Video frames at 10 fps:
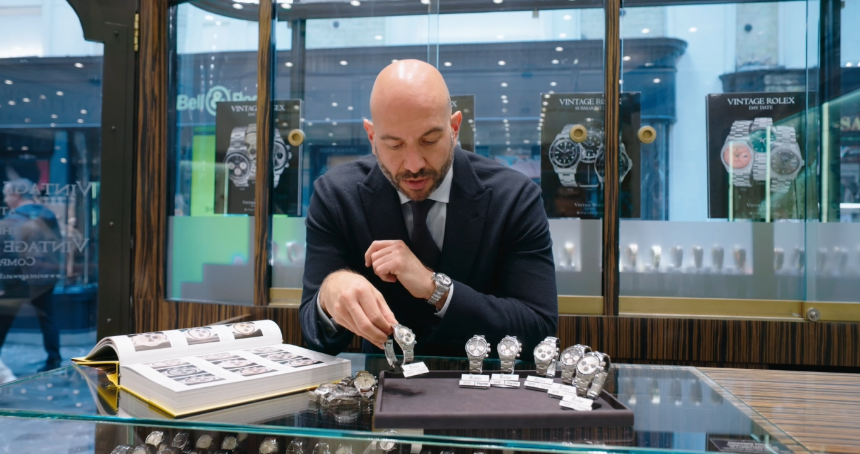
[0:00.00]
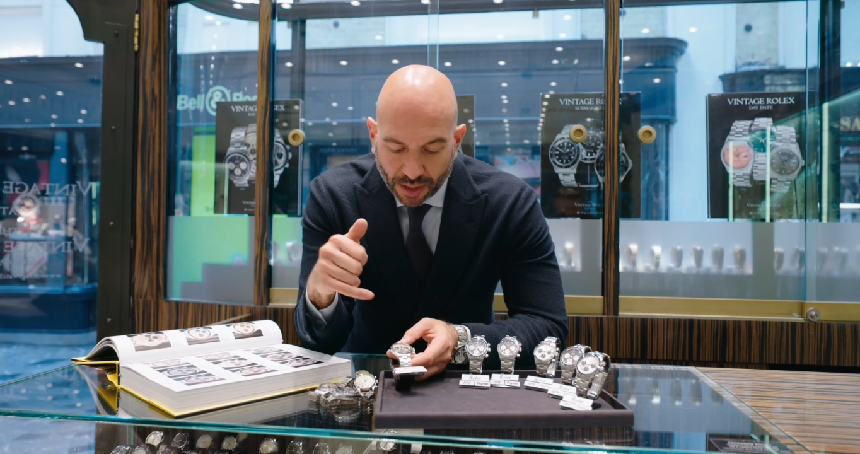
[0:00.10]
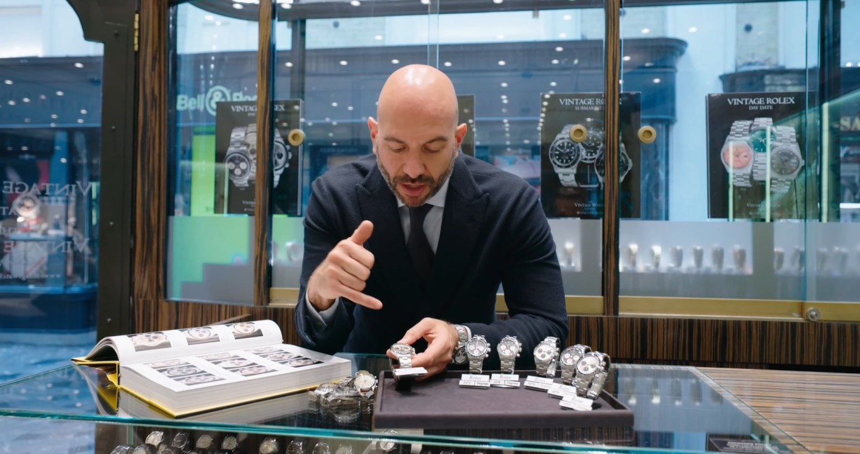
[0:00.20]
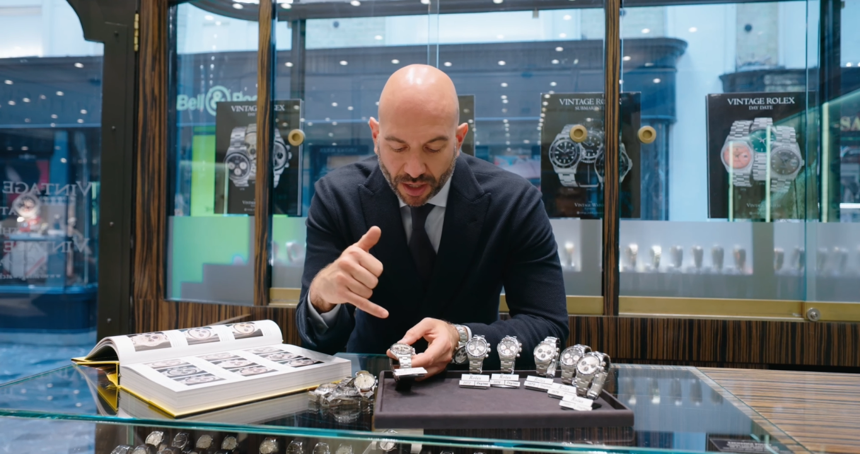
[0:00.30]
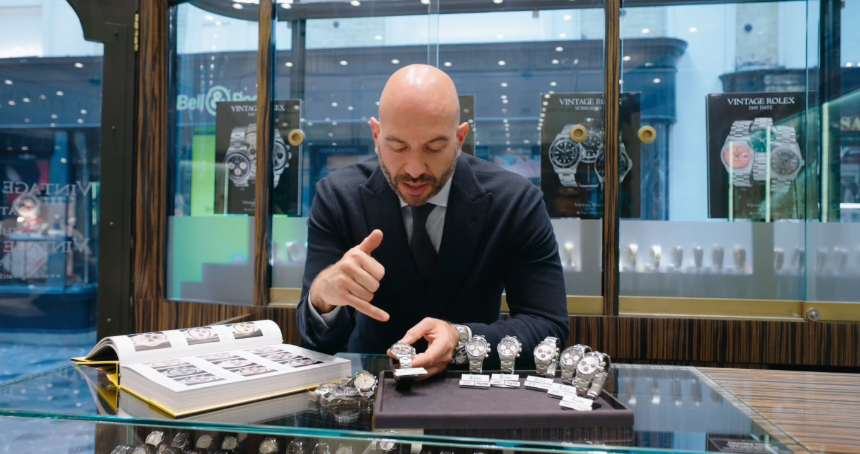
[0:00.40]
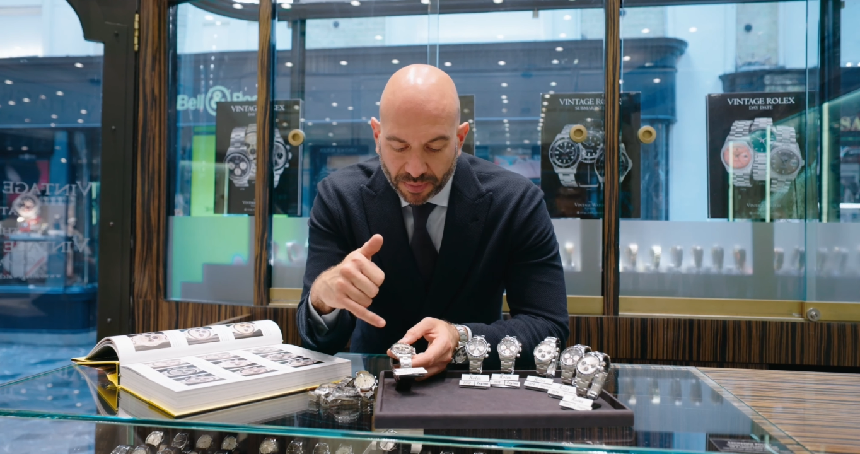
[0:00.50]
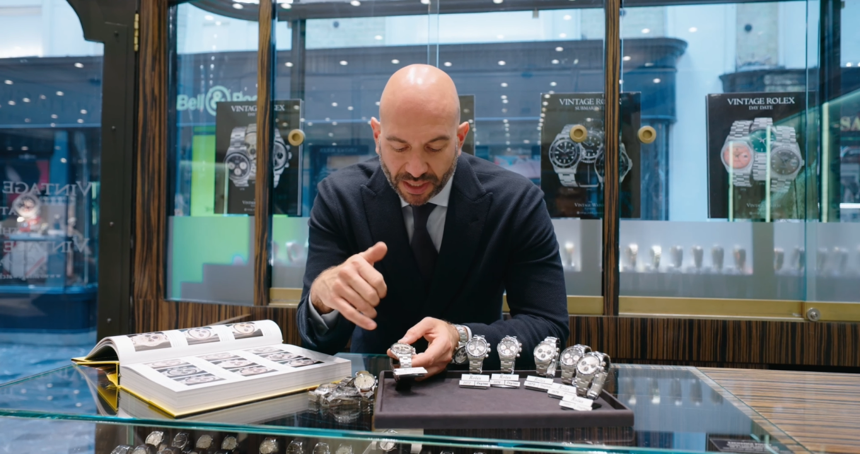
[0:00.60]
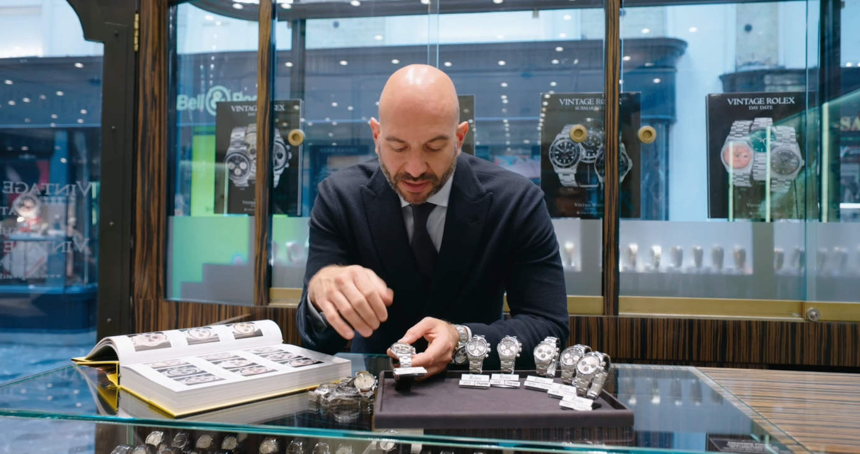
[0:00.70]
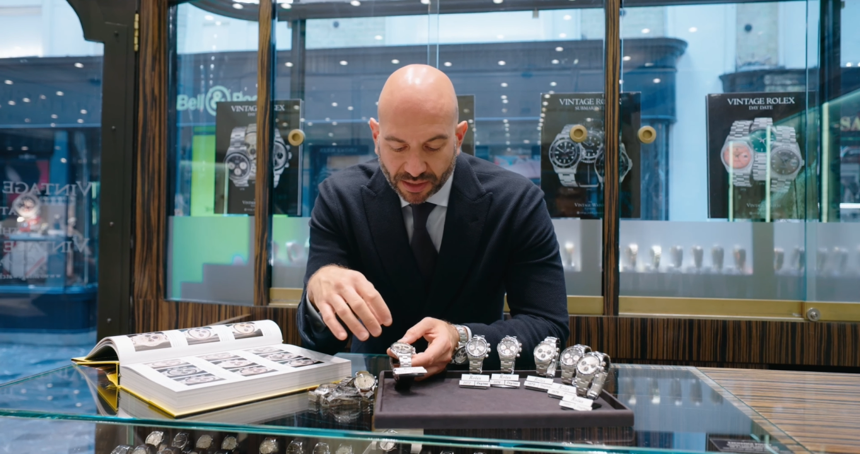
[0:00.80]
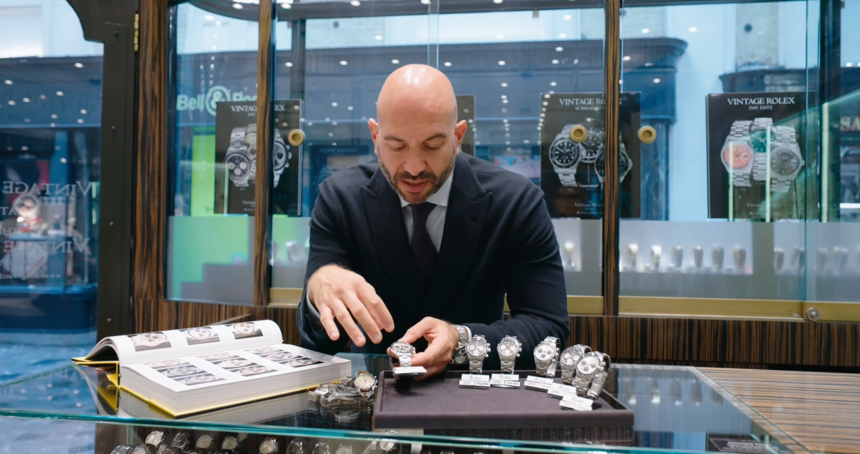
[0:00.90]
The early
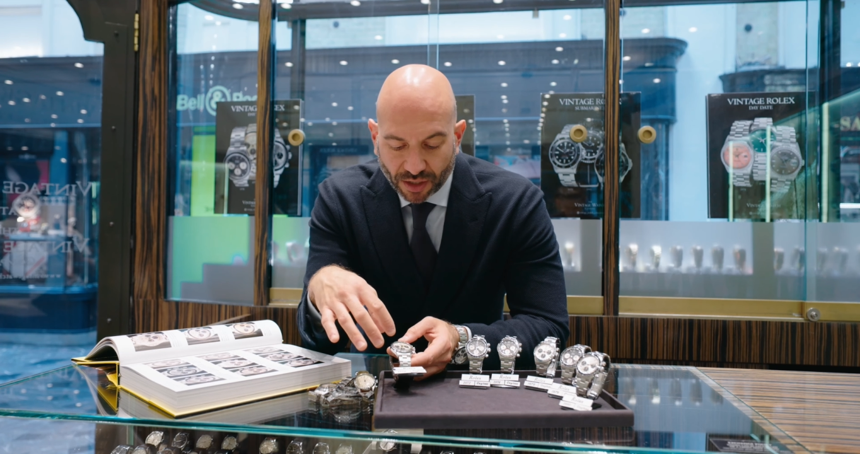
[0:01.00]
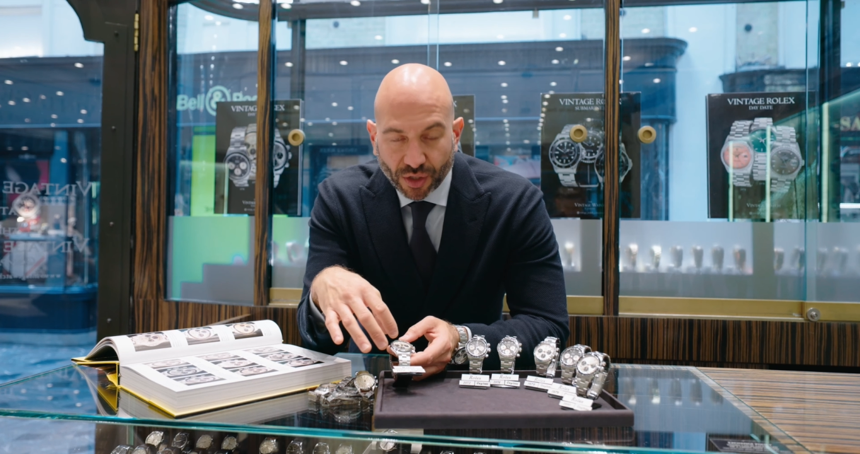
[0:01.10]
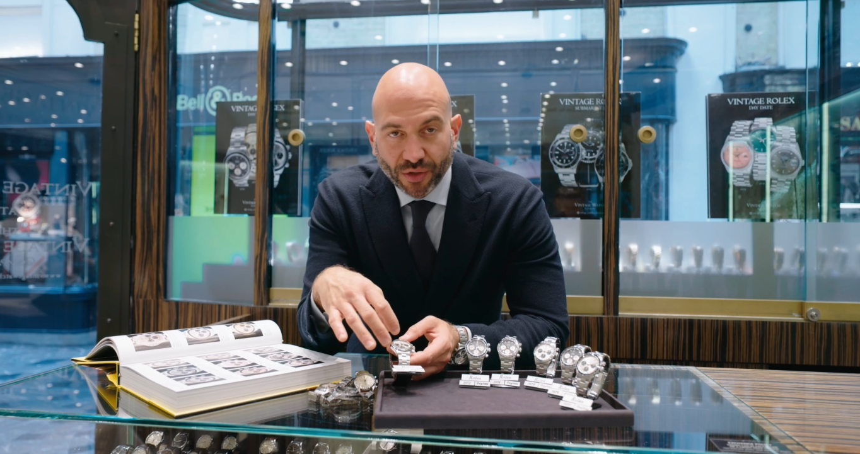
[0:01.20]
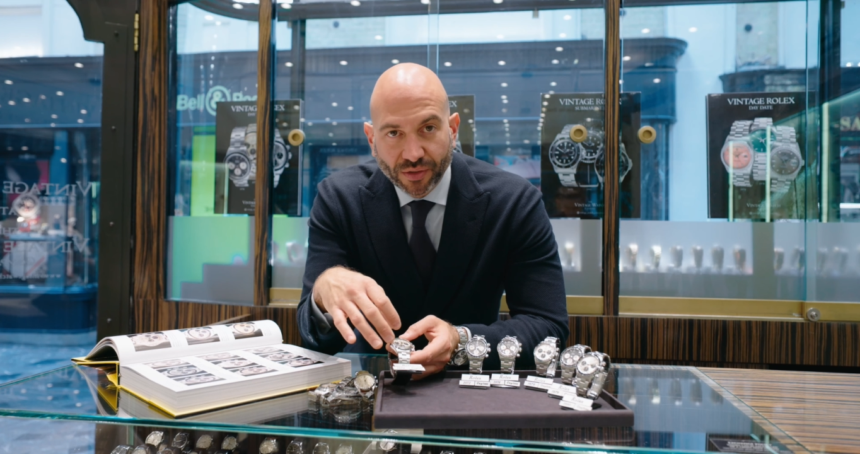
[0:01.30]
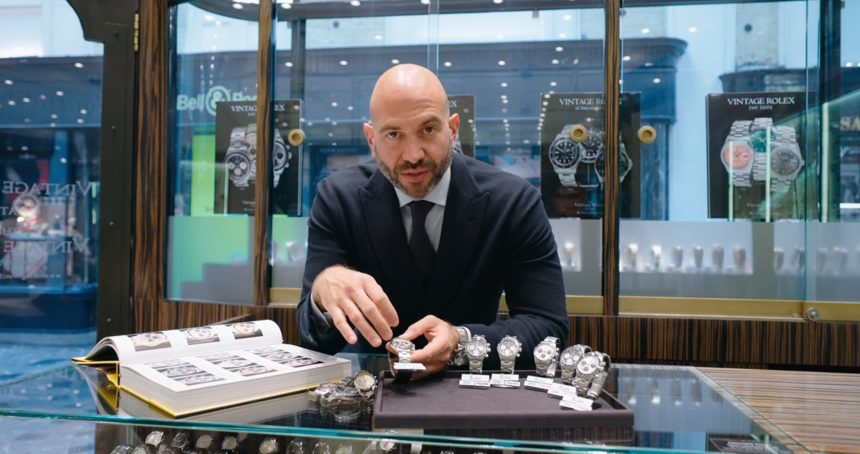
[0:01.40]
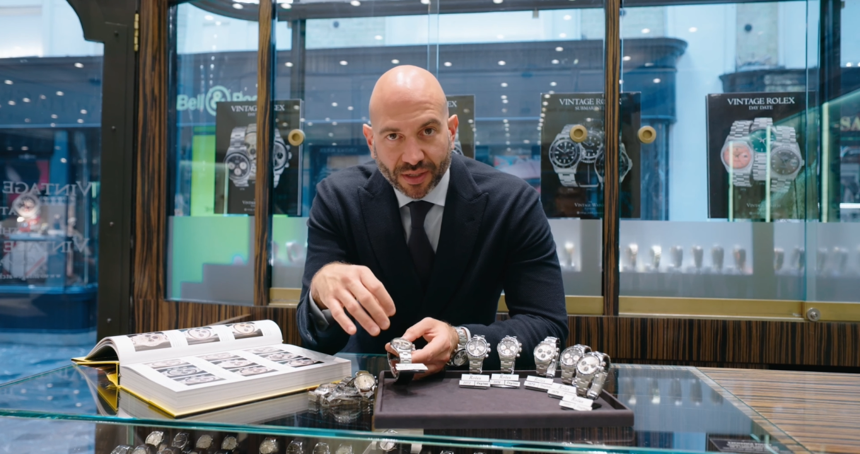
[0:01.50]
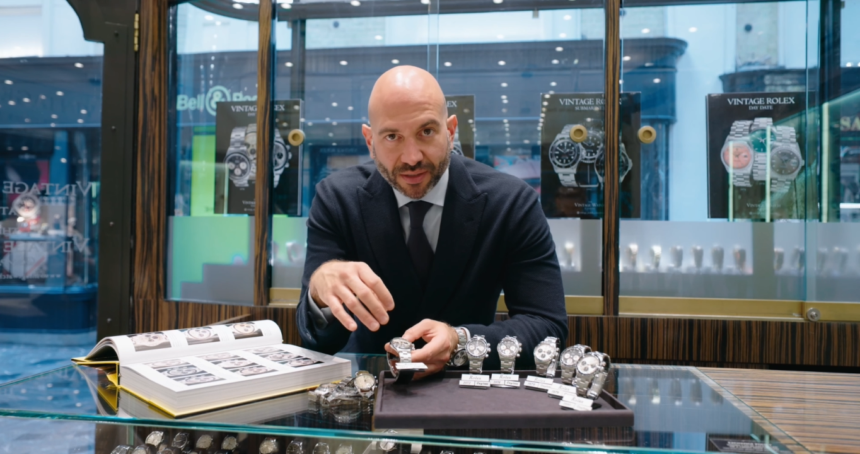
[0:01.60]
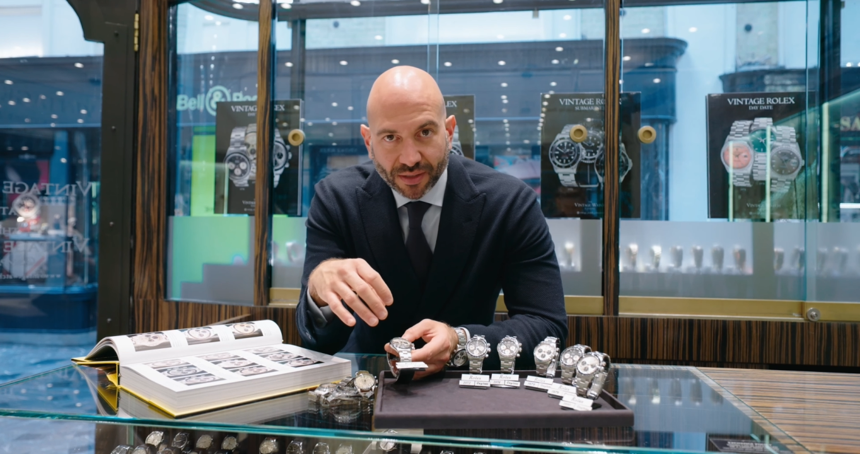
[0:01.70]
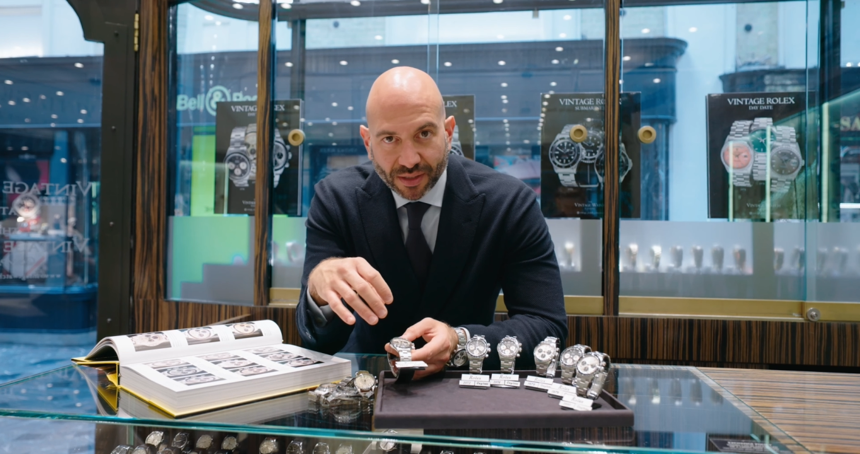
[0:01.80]
pieces are known